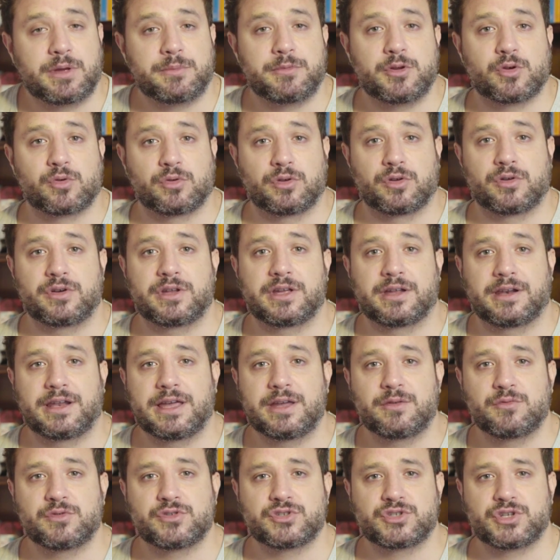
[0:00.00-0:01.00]
Maybe you're learning a
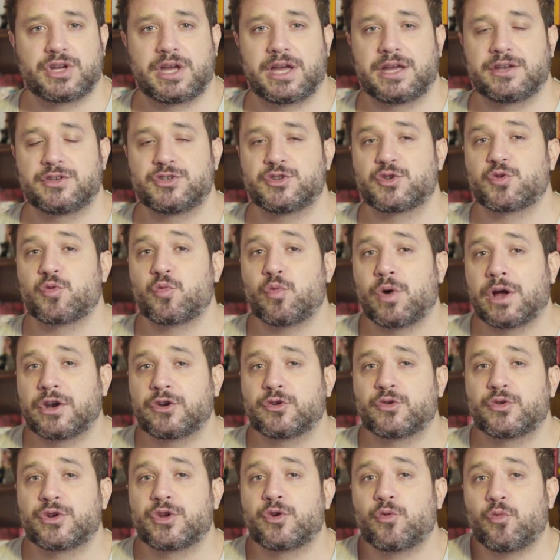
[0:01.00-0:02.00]
language and you're
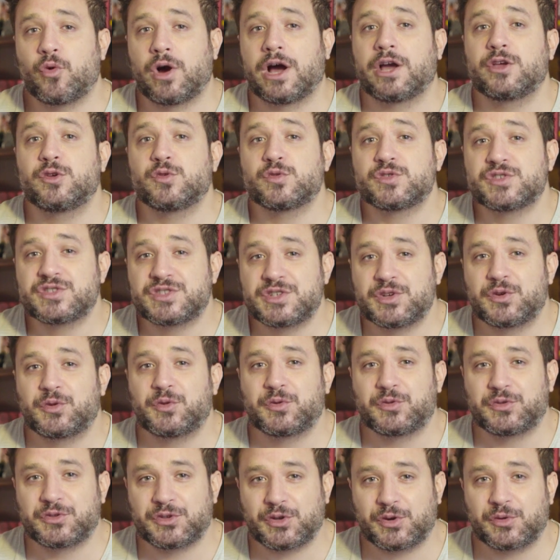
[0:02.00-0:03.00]
wondering why you
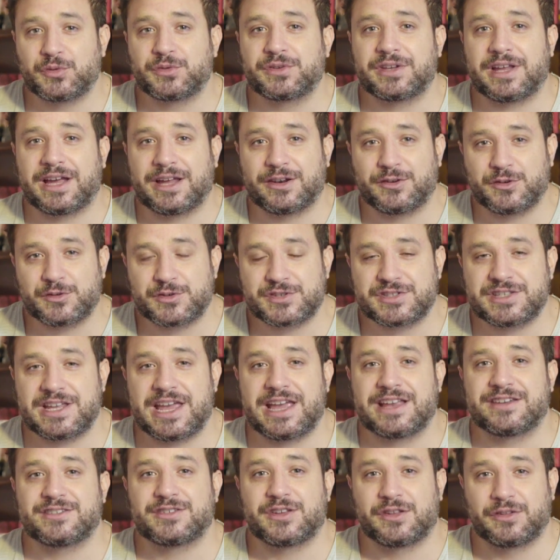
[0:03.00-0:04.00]
still don't
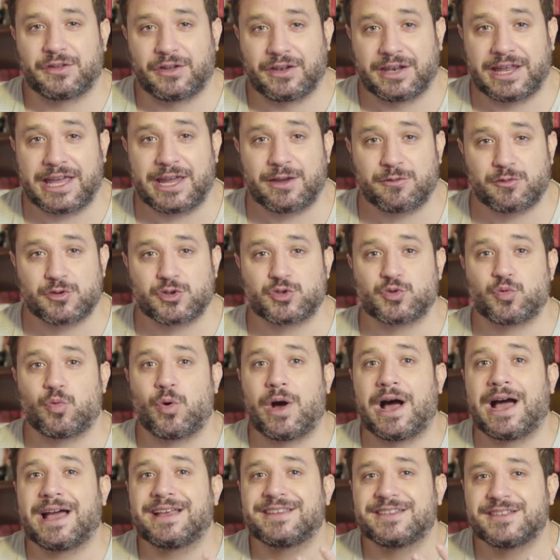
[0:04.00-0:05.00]
understand the language.
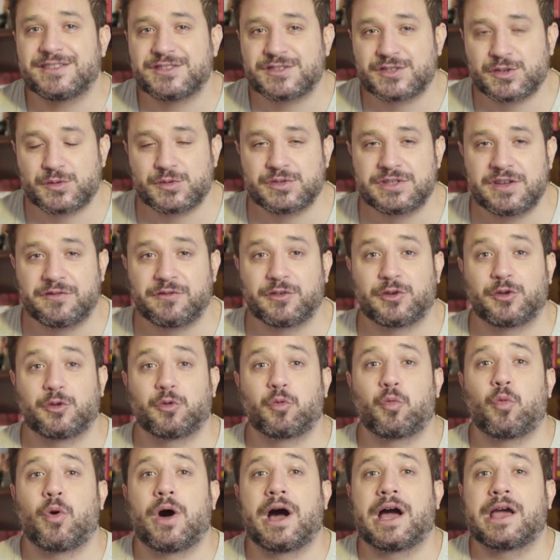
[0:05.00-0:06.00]
Why is it so difficult?
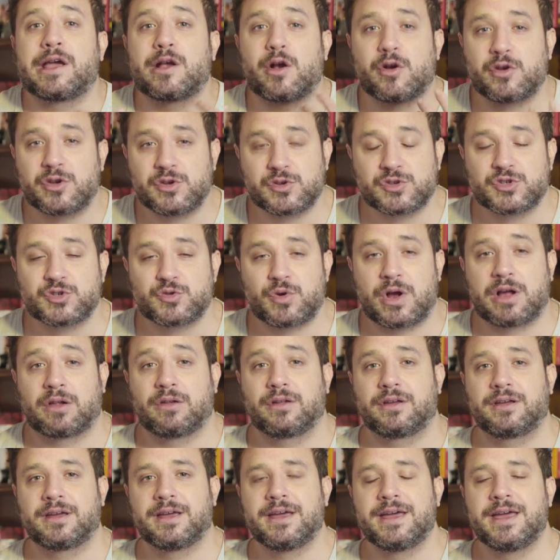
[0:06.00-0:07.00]
Why are you
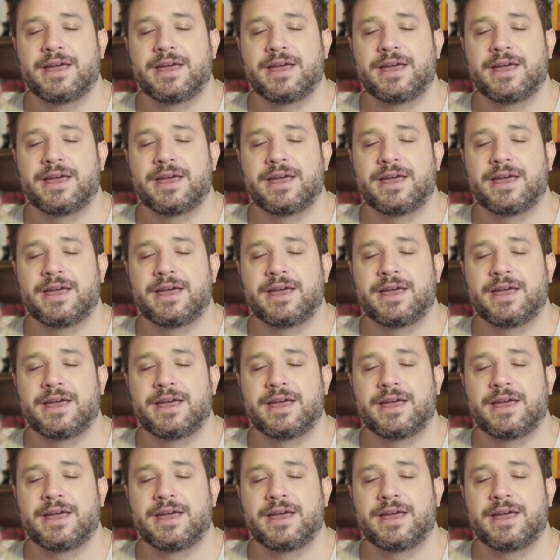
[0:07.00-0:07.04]
struggling?